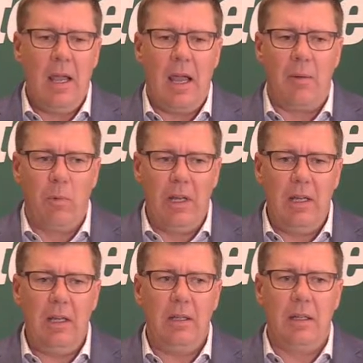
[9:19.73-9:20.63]
And
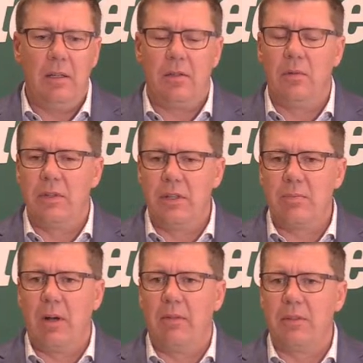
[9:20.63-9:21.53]
we need to, in this
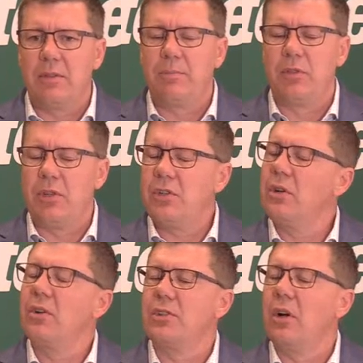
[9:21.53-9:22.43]
province,
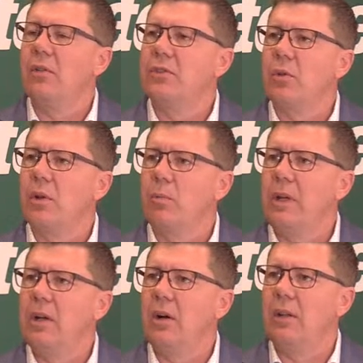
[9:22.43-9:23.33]
position ourselves so that
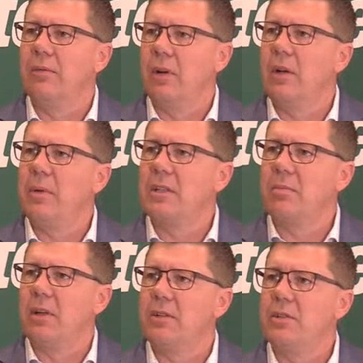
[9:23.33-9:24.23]
we are in the very
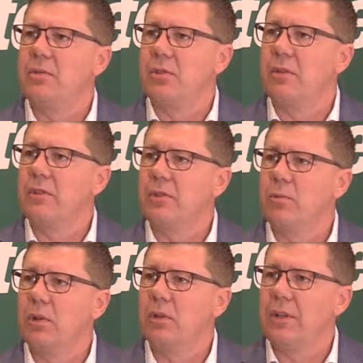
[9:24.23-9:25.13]
best place to service the
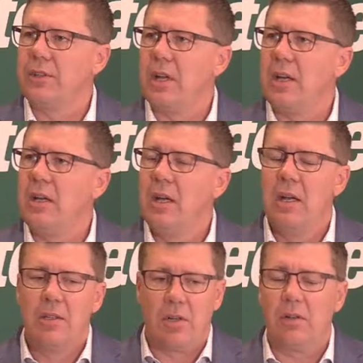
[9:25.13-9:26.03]
world as they
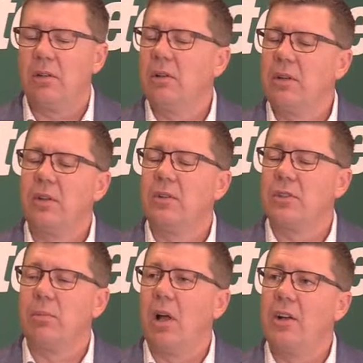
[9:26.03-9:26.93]
start to look at their
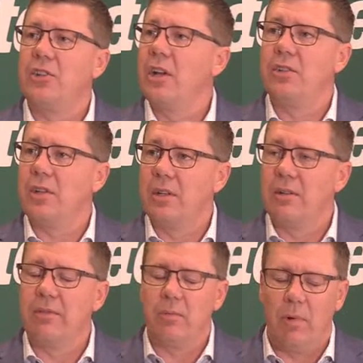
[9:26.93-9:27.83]
supply chains in a
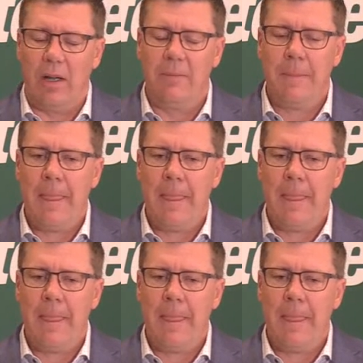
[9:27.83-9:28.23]
different way.